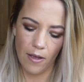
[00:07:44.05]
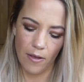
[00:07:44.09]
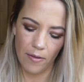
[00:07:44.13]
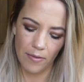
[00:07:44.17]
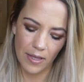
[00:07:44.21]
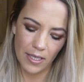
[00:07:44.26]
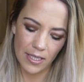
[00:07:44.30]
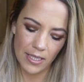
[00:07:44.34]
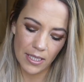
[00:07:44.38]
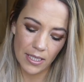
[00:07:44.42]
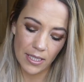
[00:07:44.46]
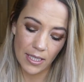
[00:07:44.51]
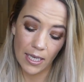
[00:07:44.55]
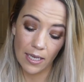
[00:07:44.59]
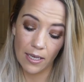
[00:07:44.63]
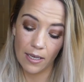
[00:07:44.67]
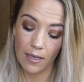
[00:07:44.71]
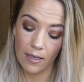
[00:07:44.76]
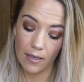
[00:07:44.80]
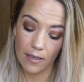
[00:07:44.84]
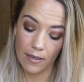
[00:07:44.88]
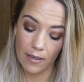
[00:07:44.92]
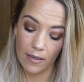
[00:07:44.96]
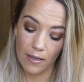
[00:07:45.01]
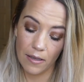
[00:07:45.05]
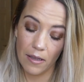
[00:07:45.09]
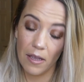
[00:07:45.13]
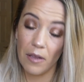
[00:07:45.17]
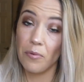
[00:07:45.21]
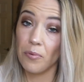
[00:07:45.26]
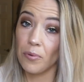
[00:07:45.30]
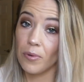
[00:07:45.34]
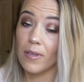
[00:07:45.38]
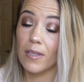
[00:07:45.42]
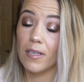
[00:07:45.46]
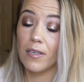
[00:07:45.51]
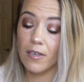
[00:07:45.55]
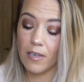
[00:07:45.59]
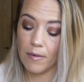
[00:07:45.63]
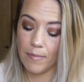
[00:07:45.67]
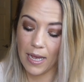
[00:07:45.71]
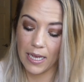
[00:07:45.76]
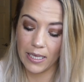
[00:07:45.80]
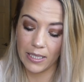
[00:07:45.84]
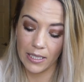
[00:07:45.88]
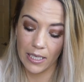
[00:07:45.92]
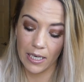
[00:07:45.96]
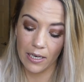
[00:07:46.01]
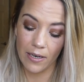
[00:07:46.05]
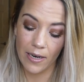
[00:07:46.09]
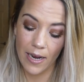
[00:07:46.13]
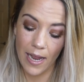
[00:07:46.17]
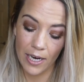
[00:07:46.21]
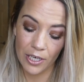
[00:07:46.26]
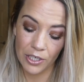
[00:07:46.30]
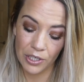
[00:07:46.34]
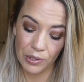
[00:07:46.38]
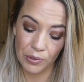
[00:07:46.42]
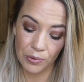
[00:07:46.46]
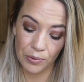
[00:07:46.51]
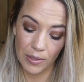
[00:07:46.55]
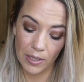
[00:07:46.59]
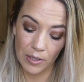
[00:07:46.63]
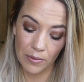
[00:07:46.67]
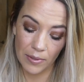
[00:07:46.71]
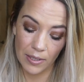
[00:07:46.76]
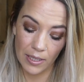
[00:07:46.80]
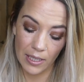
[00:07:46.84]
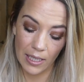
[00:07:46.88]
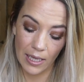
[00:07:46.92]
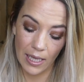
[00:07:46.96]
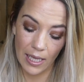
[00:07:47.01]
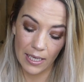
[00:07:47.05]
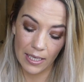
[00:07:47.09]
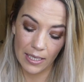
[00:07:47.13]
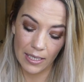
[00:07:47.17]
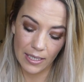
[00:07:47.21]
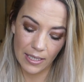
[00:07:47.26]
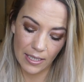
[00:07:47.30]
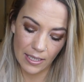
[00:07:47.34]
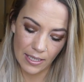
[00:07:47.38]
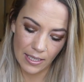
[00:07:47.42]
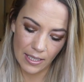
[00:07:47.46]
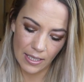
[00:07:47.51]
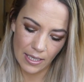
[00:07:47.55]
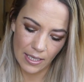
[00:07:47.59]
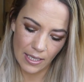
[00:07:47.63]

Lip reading: This is like a really good mascara. I actually really like it.